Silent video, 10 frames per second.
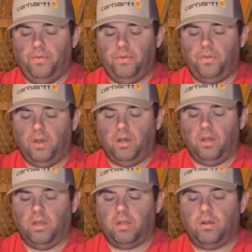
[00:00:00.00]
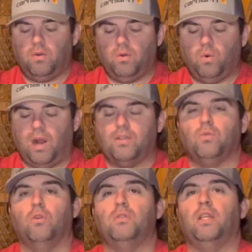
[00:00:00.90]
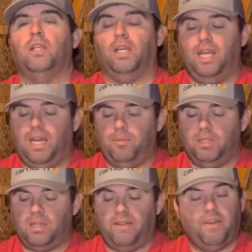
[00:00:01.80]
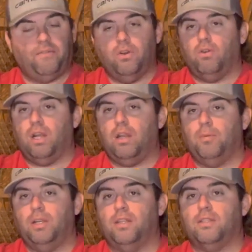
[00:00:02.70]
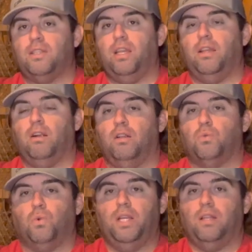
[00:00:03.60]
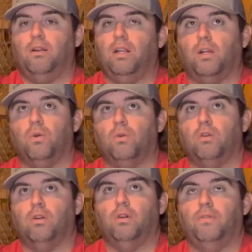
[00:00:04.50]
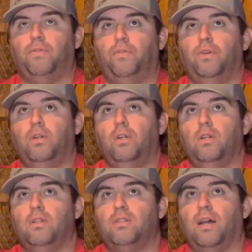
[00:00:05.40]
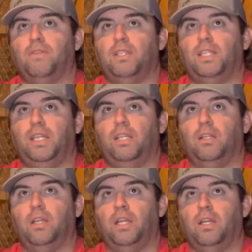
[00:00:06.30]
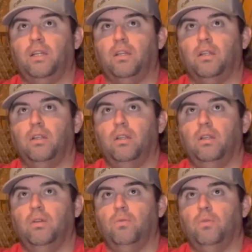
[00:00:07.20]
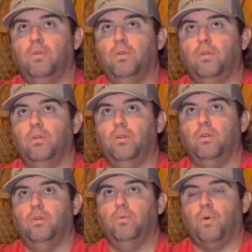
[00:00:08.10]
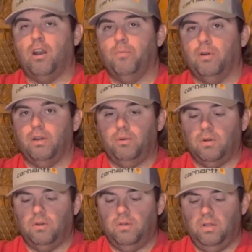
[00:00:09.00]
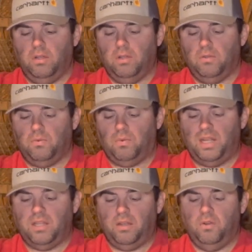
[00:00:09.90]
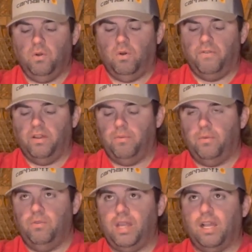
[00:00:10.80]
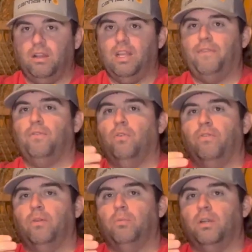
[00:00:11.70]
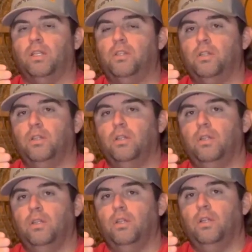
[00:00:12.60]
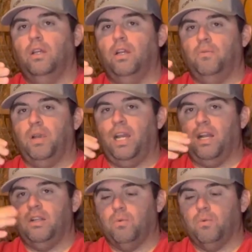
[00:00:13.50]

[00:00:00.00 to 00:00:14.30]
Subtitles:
the Crossroads Inn Cabins, I've never known anybody to stay there. It's right there on the corner of 17 and Waterbury Road. Right that you go over to you take a left over the bridge, and right on your